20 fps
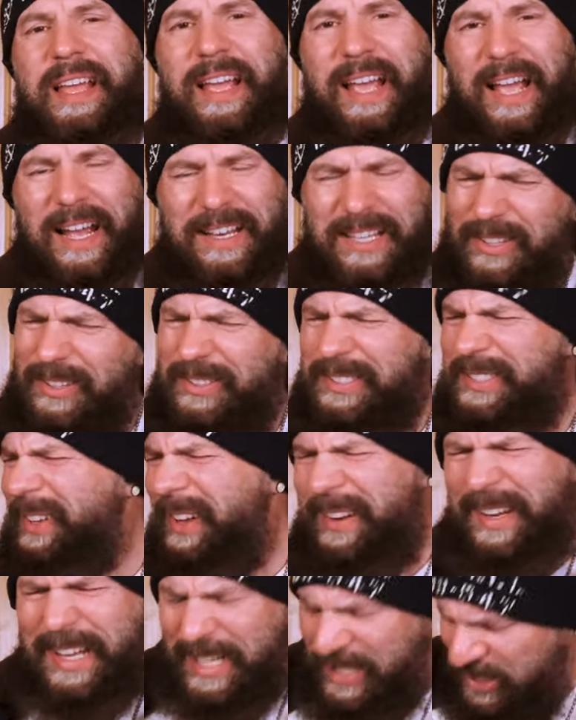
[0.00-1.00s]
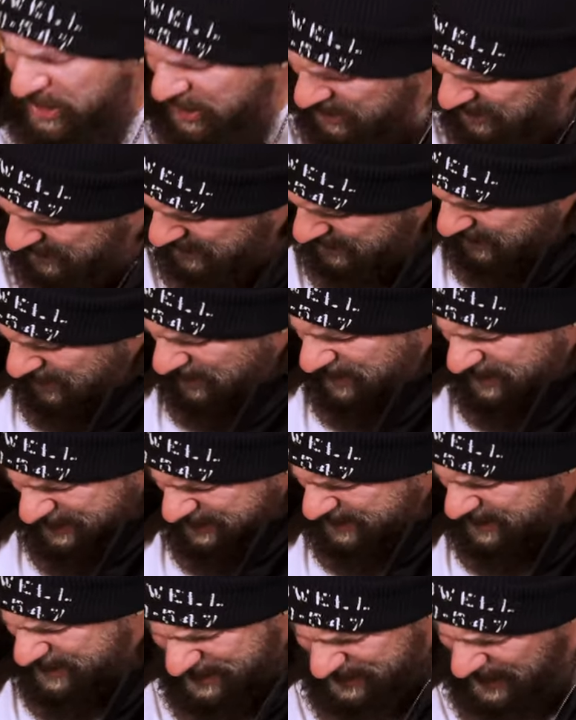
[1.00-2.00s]
And you know, it's not itchy, you know,
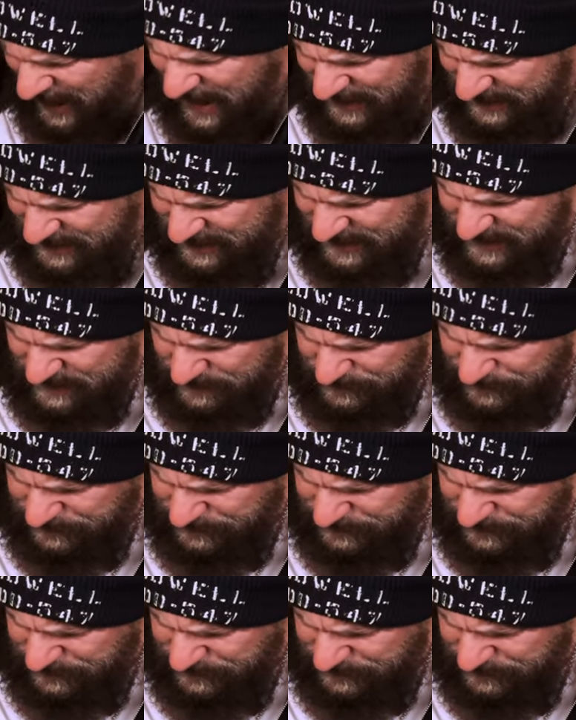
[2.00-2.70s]
it's nice.